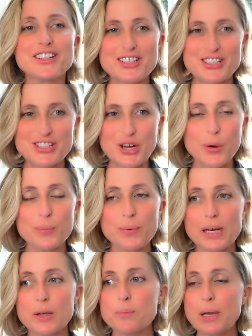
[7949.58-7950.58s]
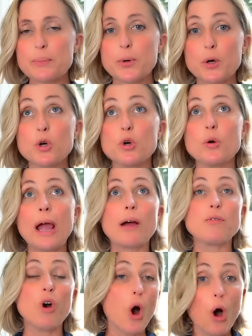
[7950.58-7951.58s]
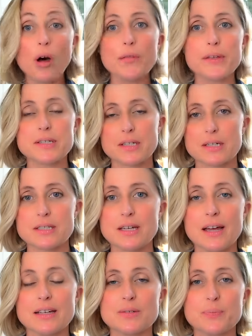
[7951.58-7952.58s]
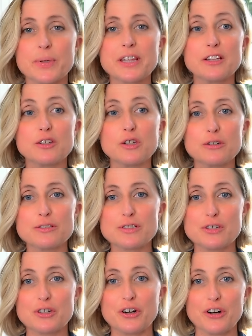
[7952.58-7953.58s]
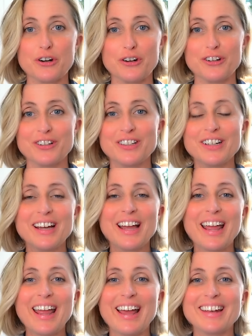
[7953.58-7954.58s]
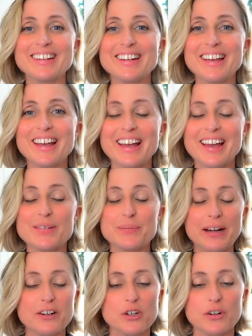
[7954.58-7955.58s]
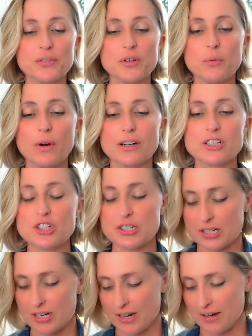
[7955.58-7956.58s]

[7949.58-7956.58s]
there's so many people who have all the success, but they lose the girl. Mm-hmm. And I don't know if you watched